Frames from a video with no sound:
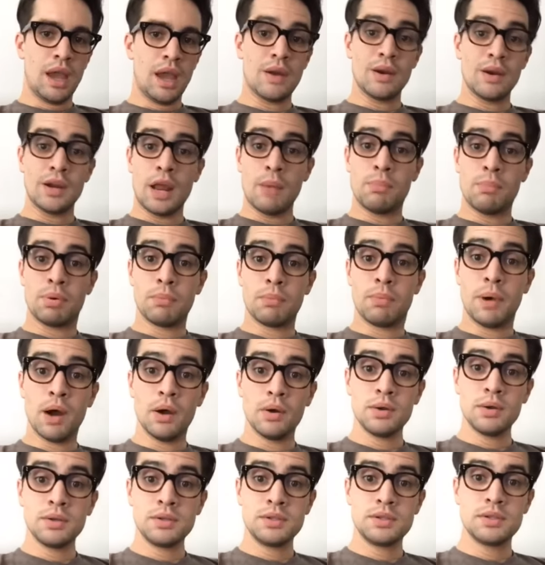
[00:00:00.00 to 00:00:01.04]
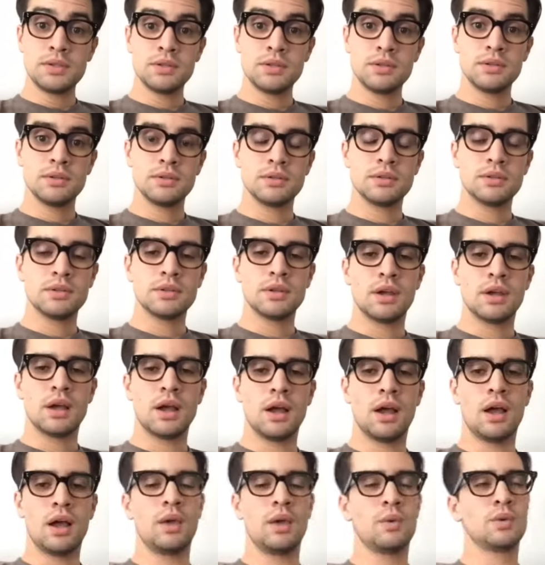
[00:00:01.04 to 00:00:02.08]
How did I propose?
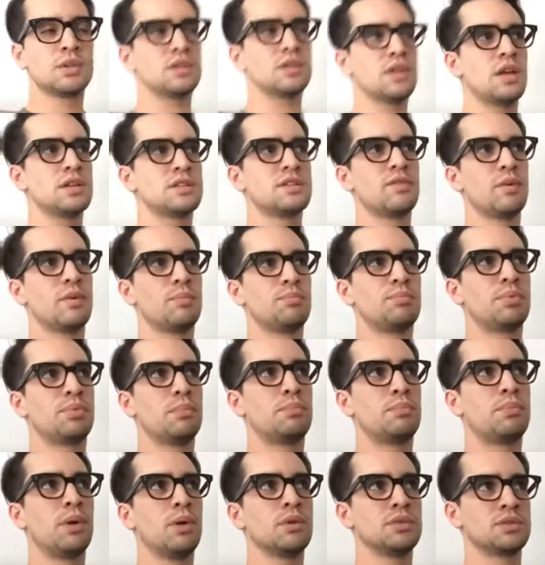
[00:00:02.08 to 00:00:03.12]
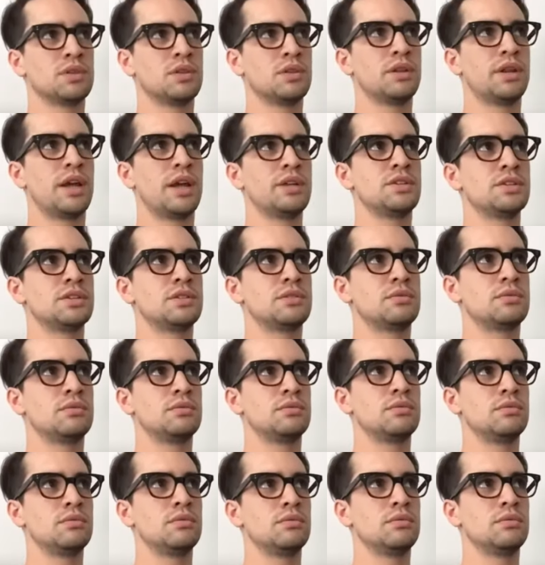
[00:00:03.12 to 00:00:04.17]
Uh, it was less of a proposal, and I just
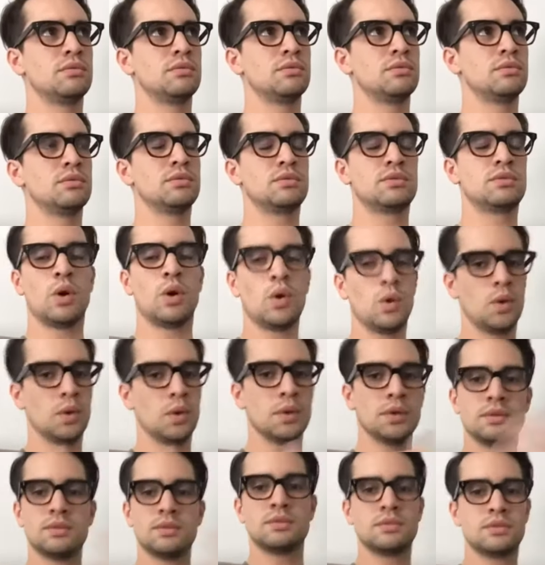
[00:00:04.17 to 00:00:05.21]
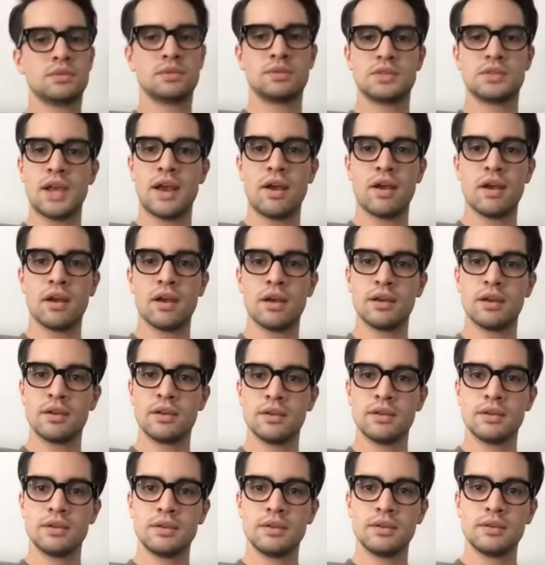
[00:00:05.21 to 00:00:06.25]
told Sarah,
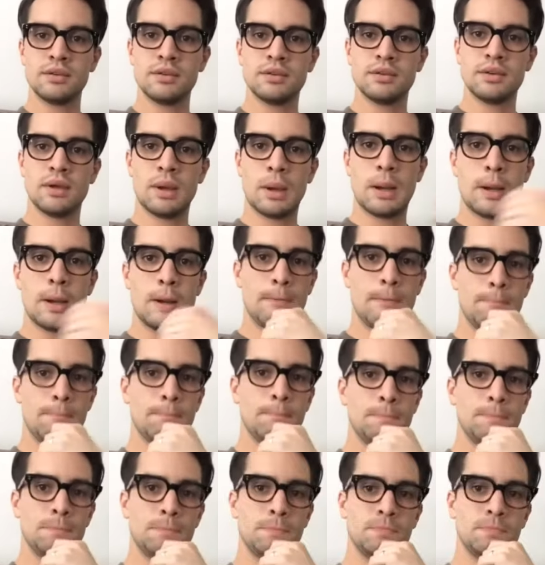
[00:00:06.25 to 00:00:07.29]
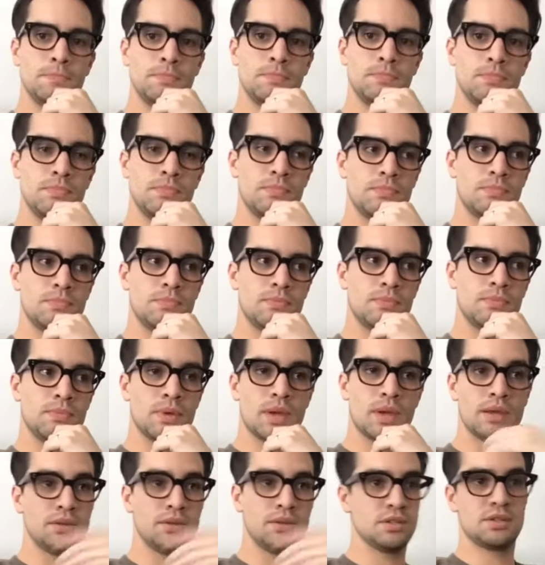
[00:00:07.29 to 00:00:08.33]
um,
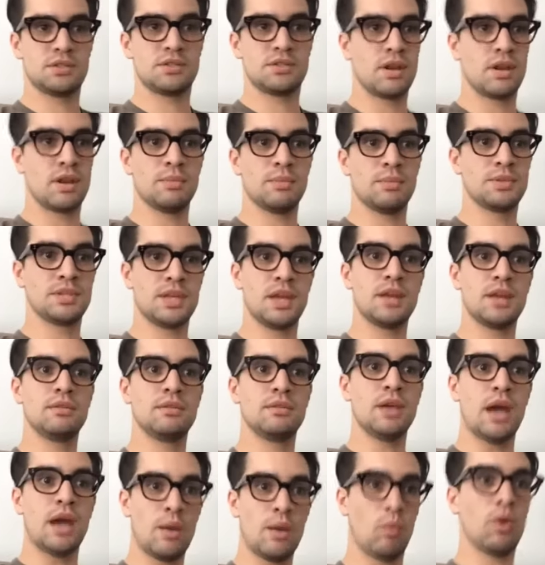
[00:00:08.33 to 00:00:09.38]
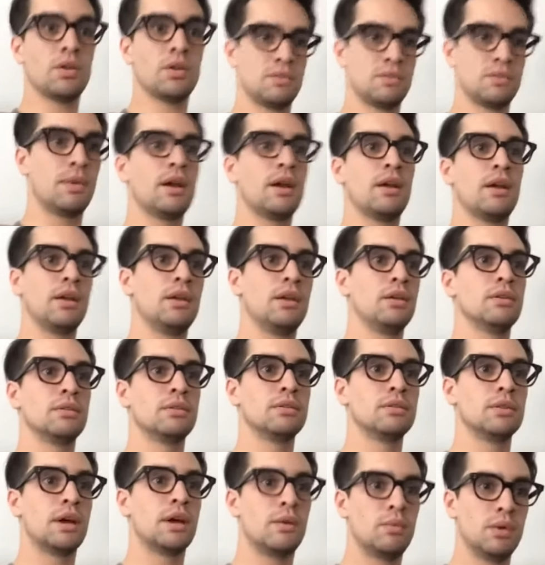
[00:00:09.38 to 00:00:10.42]
straight up said, I want to marry you.
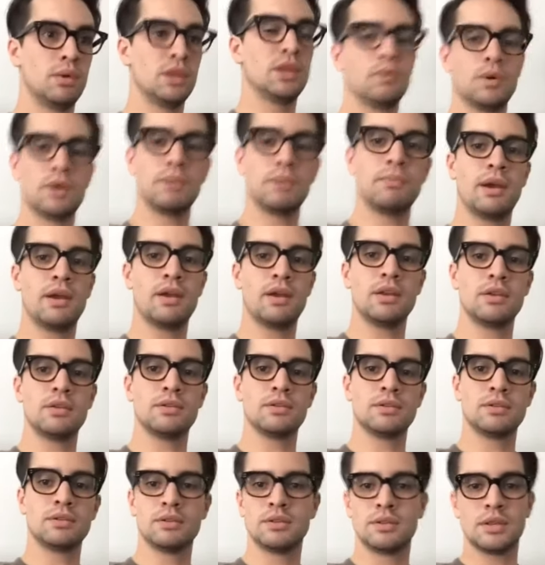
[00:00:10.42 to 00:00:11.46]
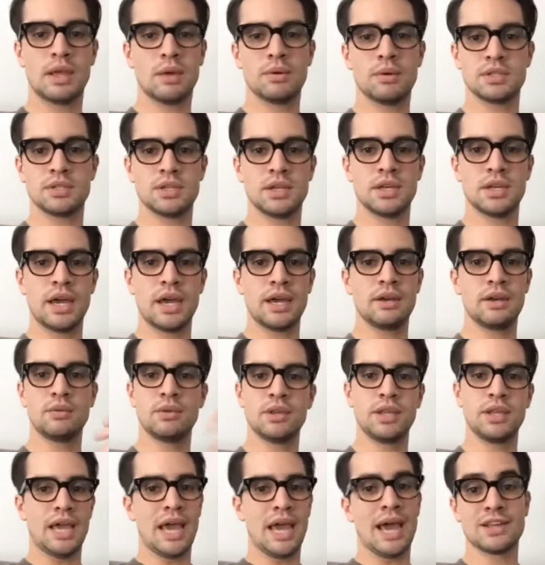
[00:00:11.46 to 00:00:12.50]
I really want to marry you. And that was it. I didn't
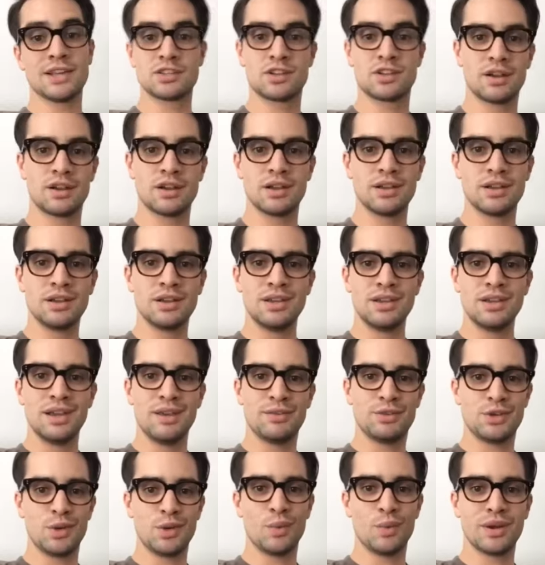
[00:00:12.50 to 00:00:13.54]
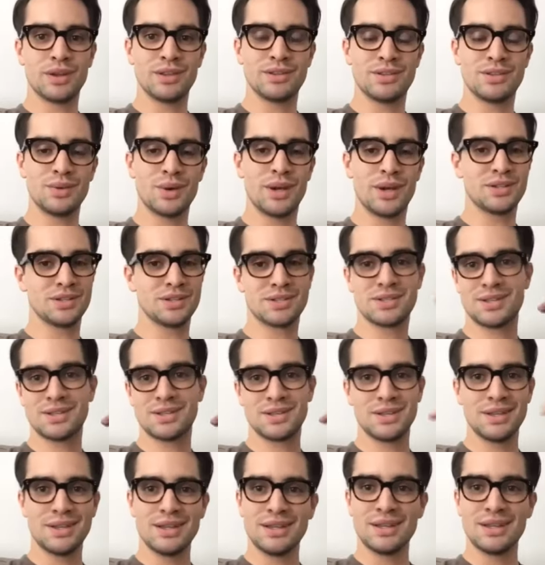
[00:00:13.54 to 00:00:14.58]
really ask her if she wanted to. I just
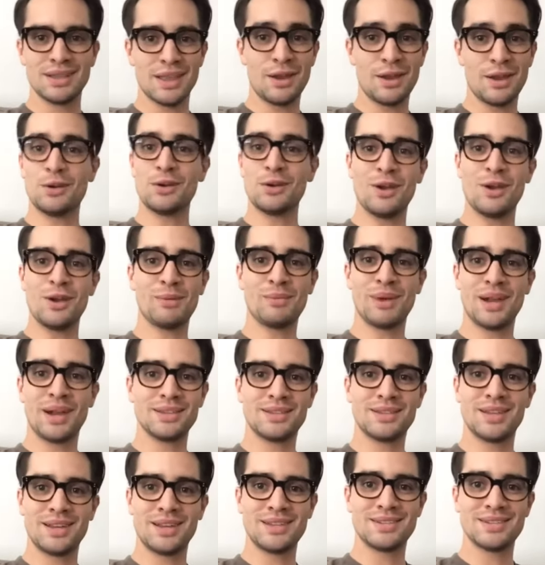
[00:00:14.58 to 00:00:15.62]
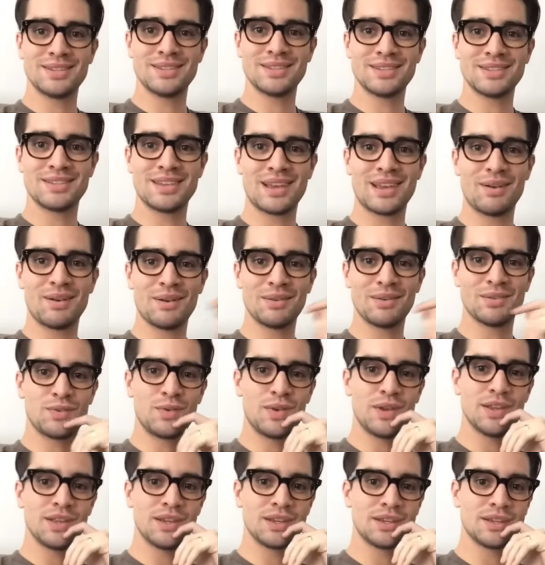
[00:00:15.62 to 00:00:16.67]
let her know my intentions, how I was
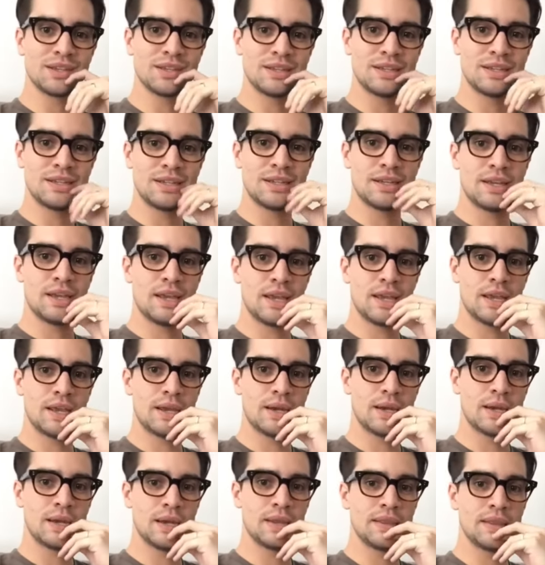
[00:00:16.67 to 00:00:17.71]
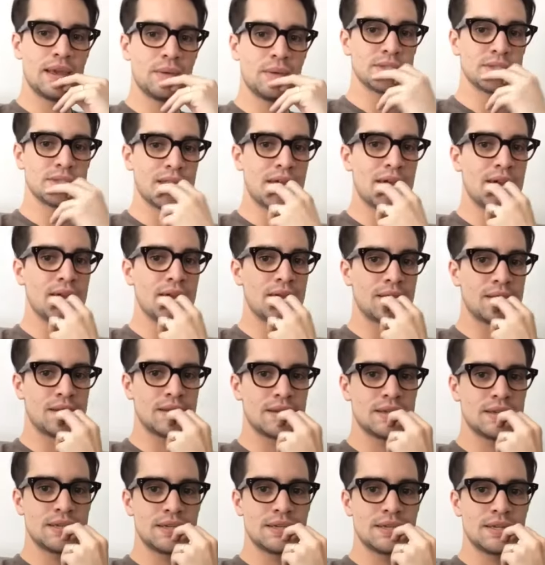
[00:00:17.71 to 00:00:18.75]
feeling, and uh, was that.
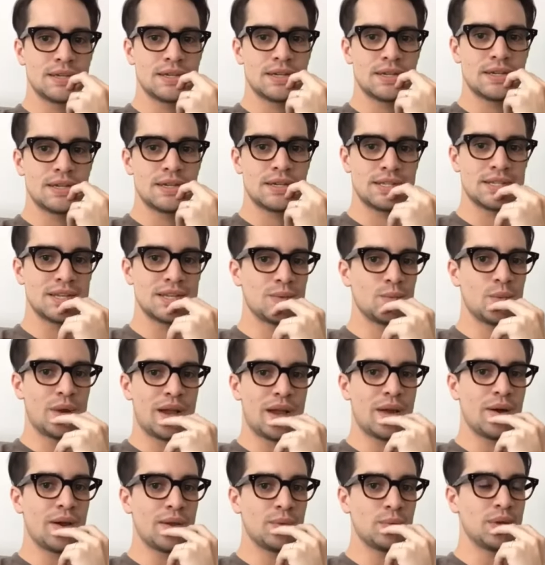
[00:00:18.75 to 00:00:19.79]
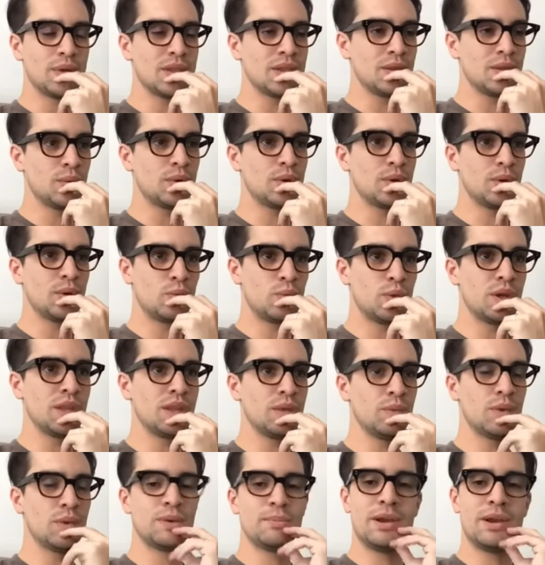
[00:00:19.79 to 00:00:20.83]
I said, "Wow, I really, really,
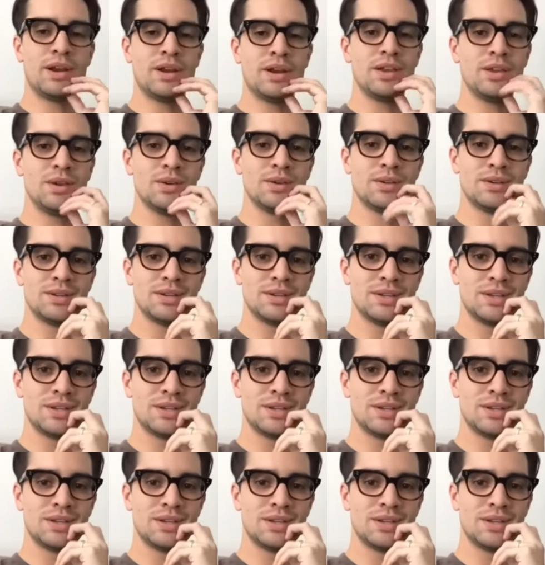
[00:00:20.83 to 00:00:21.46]
really want to marry you."